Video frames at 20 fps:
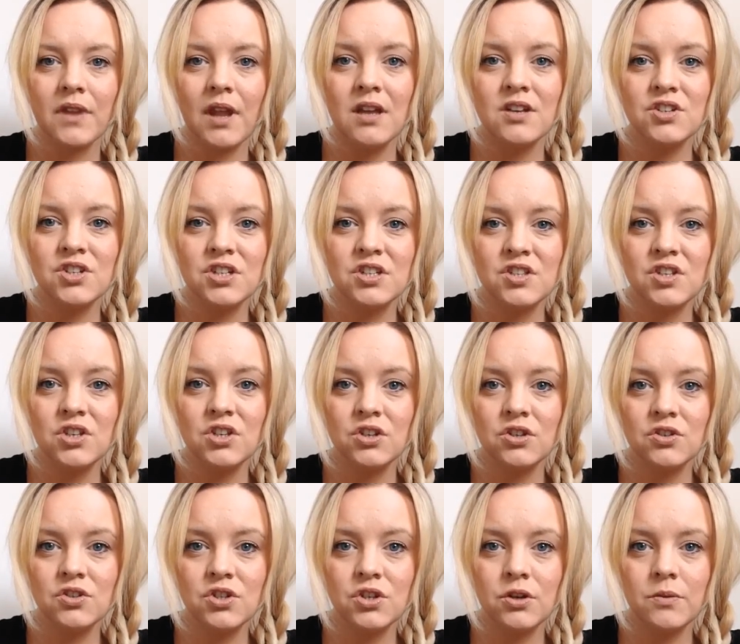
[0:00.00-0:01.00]
And she's a
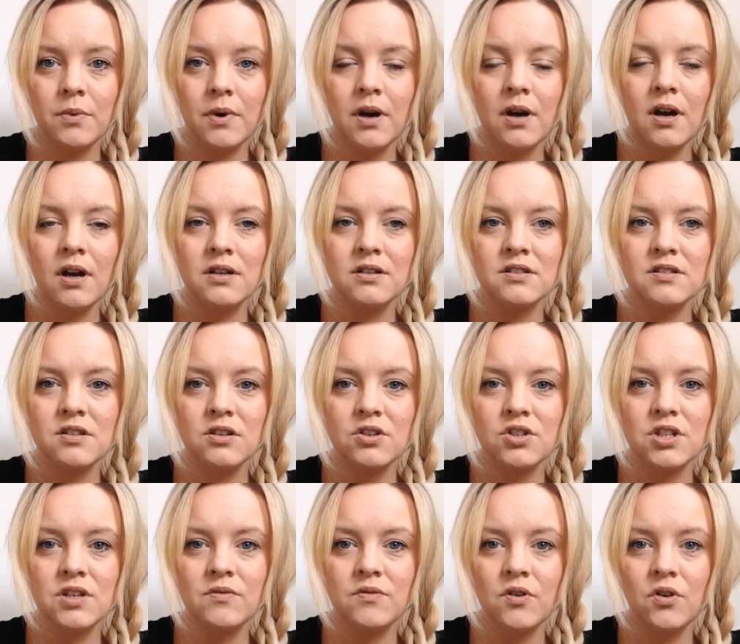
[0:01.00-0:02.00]
YouTuber, and so
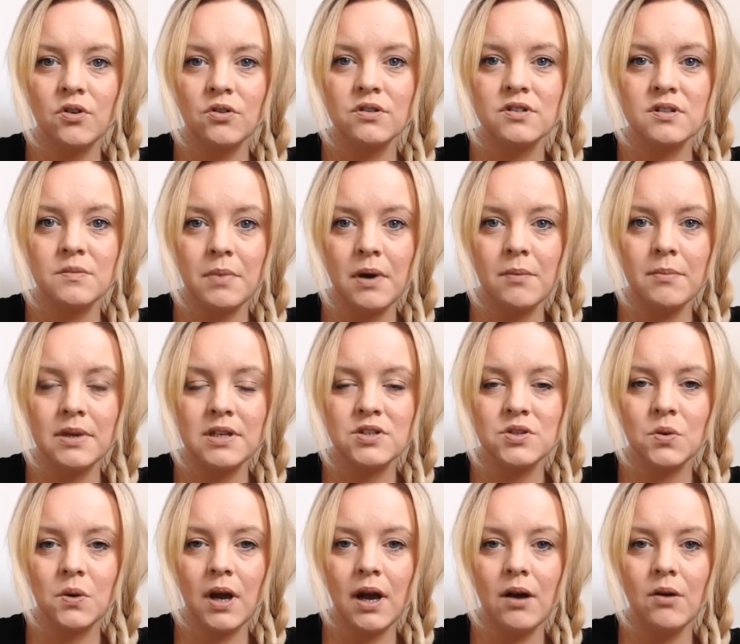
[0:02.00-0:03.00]
she vlogs about
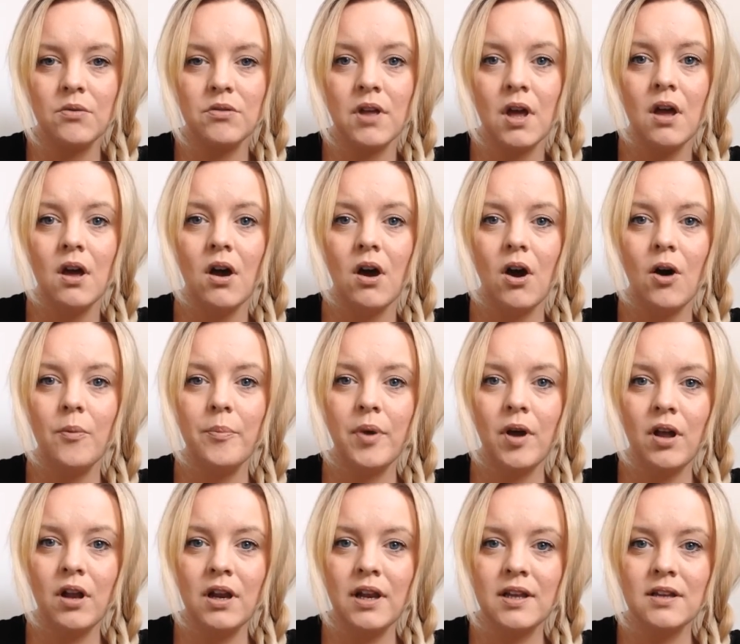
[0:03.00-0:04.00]
mental health. I'll
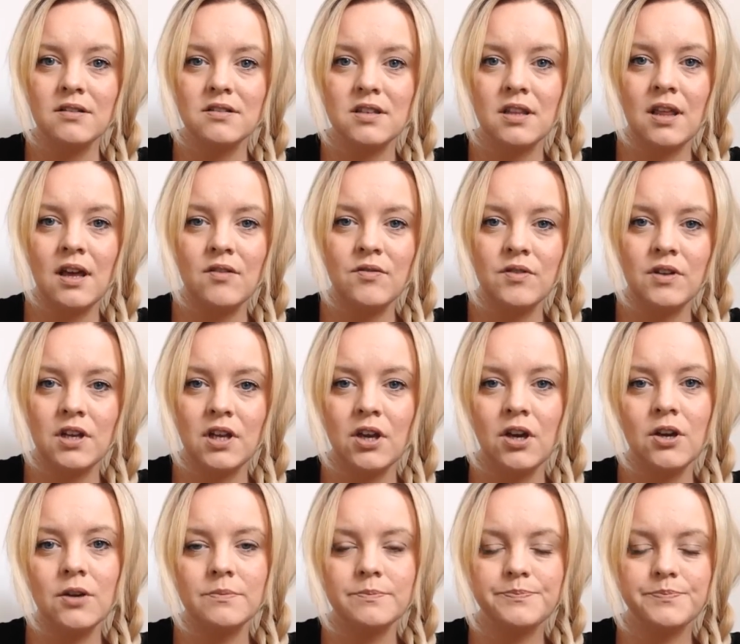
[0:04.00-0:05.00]
put a link to that
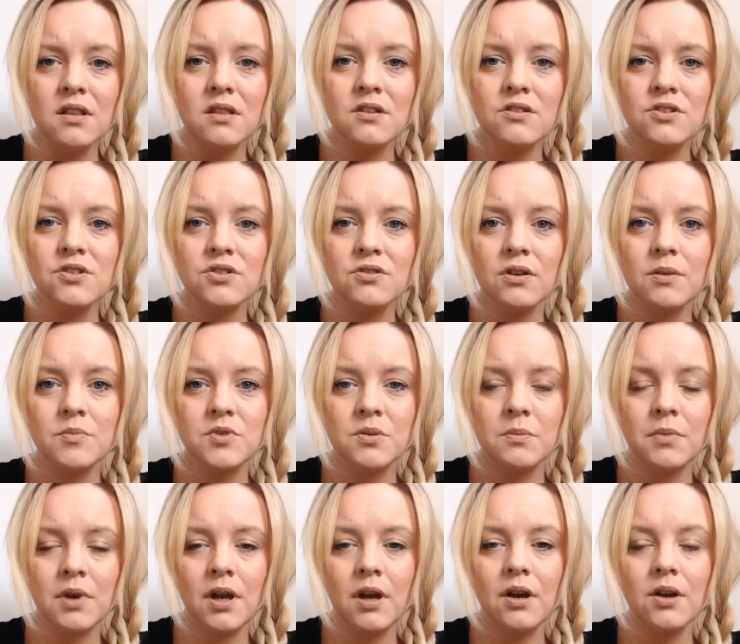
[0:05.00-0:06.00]
video in the
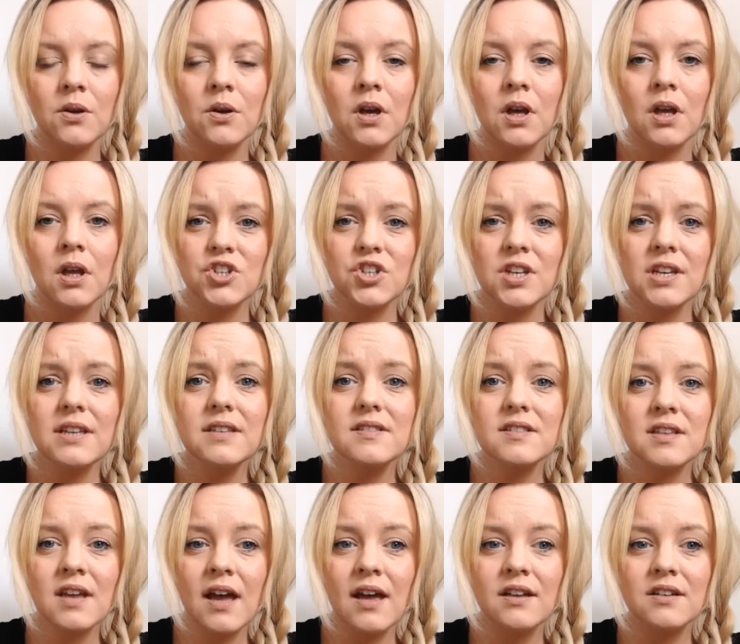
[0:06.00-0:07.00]
description below. She
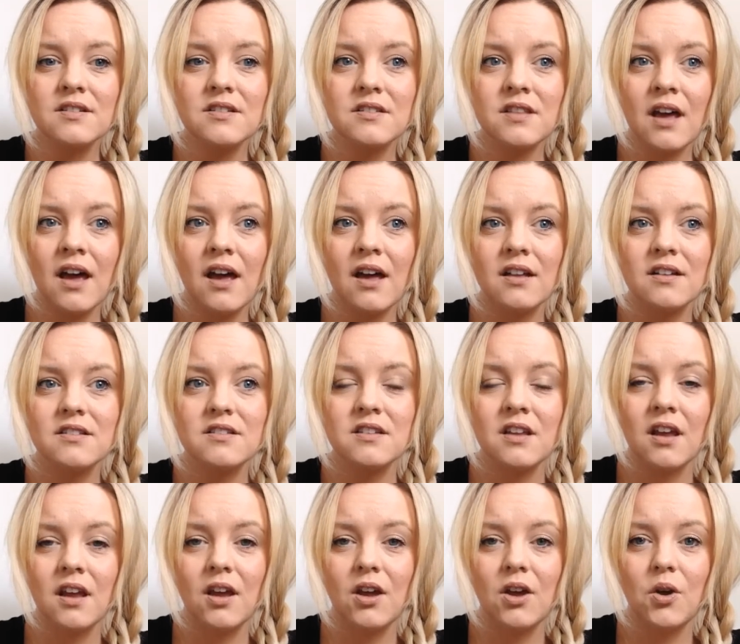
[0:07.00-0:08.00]
said that
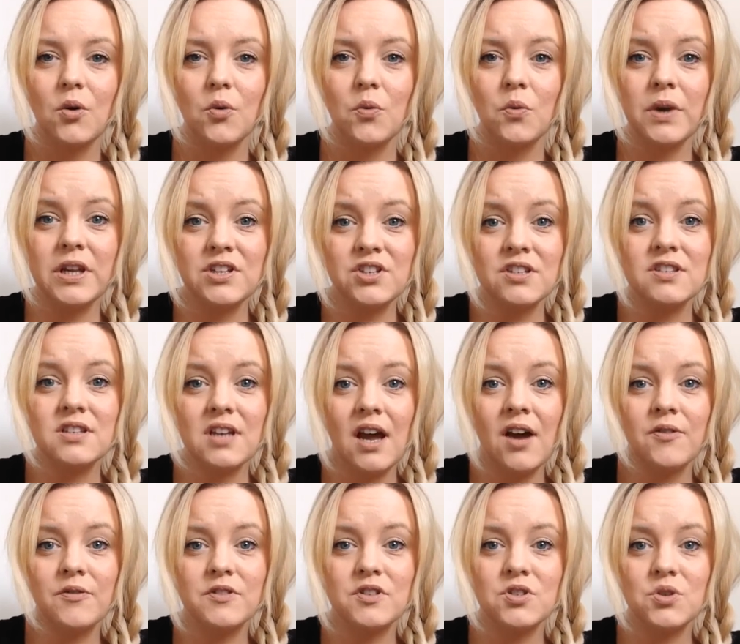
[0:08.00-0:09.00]
we just
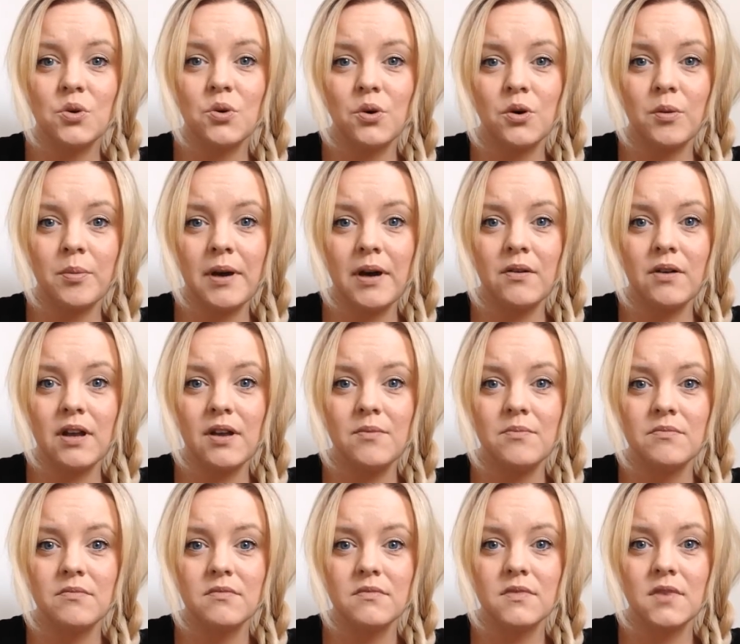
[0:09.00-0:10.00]
have to talk about it.
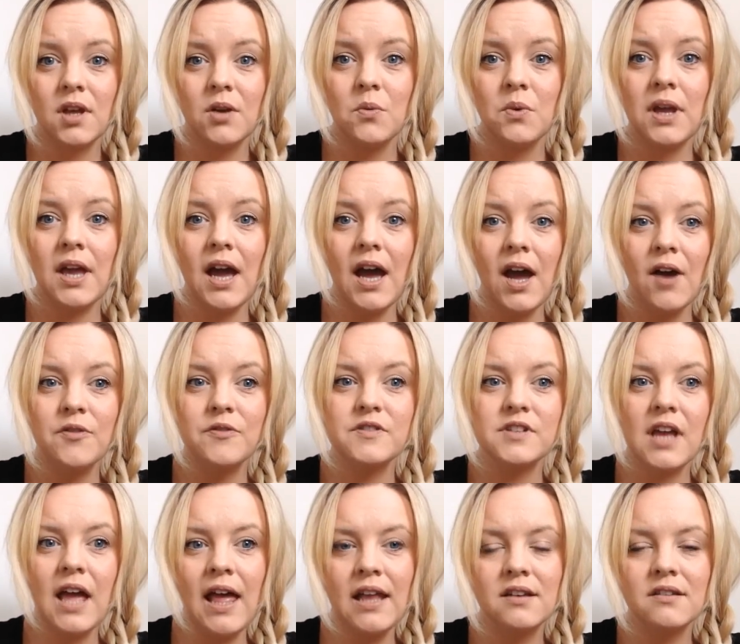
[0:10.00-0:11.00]
Like, we have
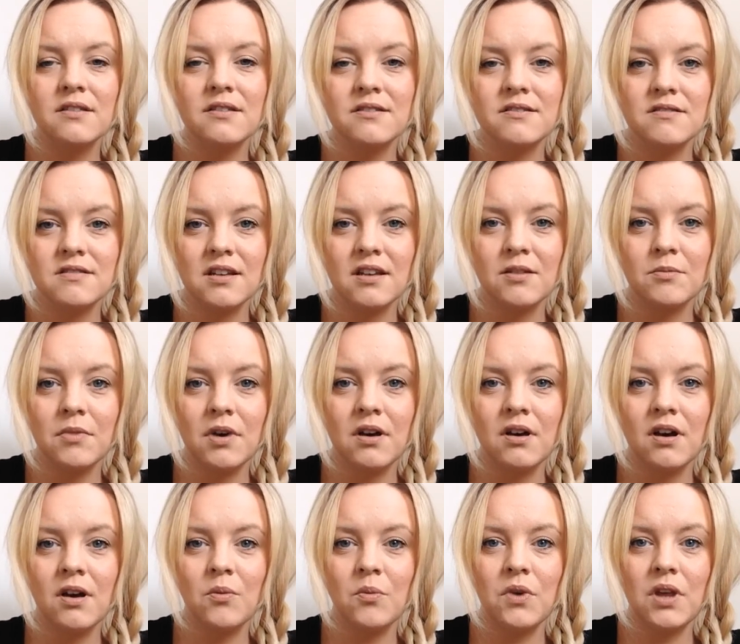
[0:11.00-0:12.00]
to end the
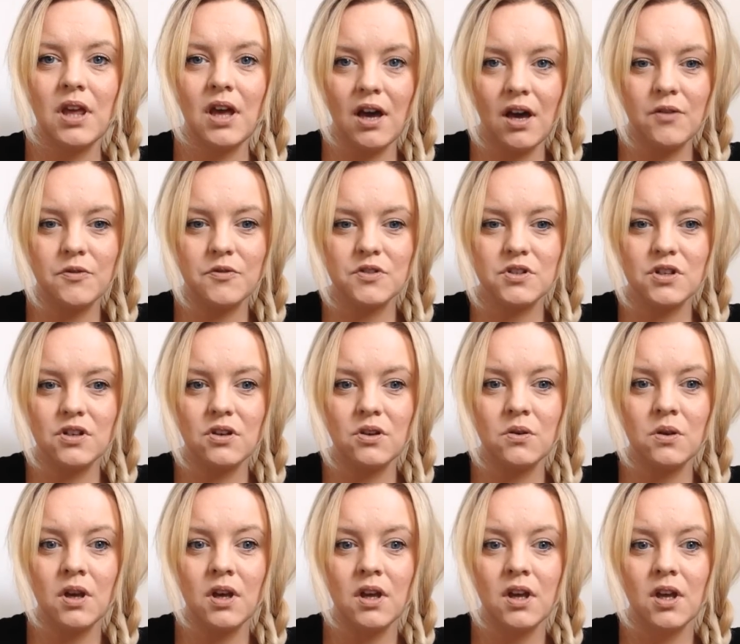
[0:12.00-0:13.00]
stigma and we have
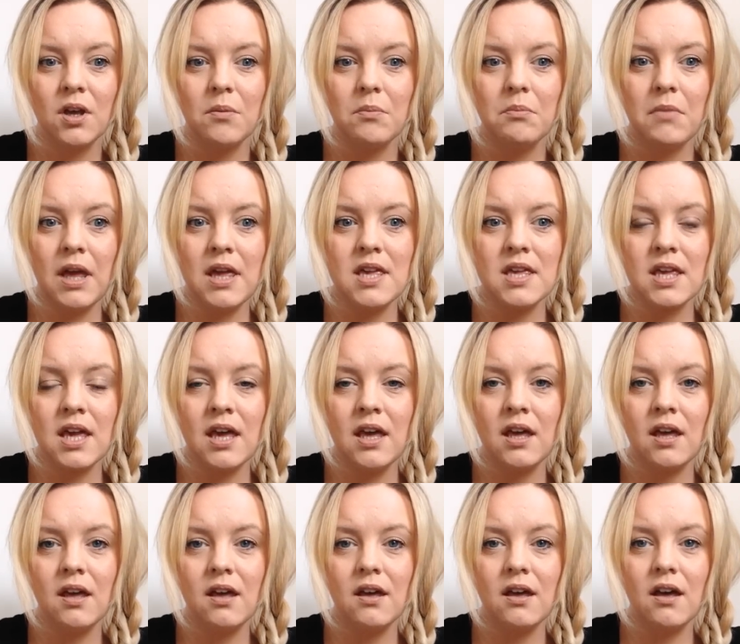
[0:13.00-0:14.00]
to make
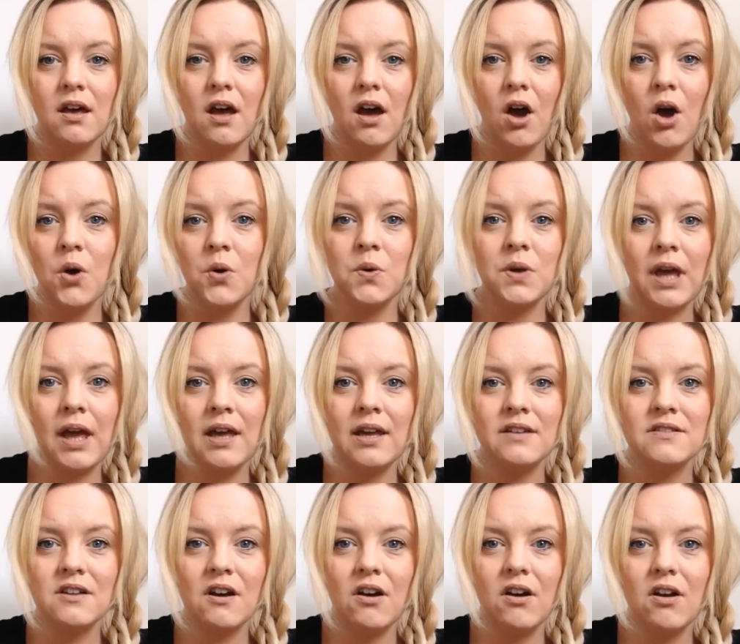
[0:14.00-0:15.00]
it okay
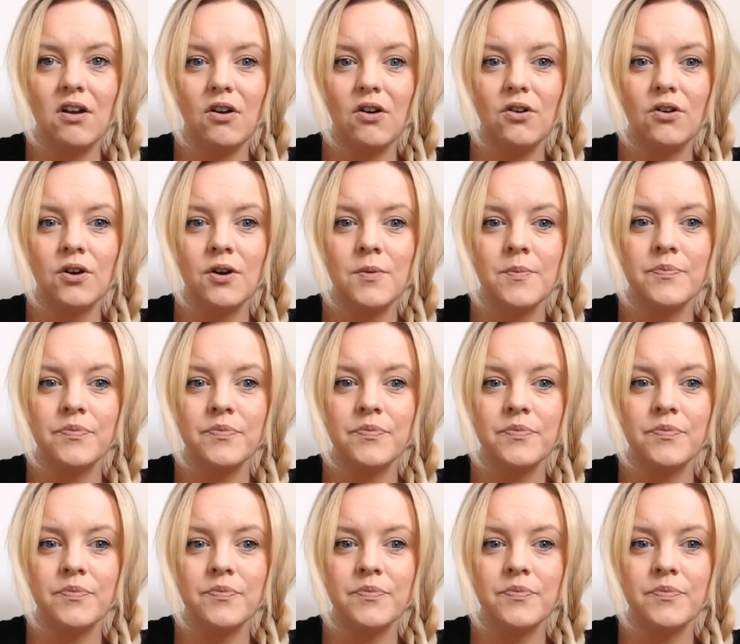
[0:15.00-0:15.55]
dialogue.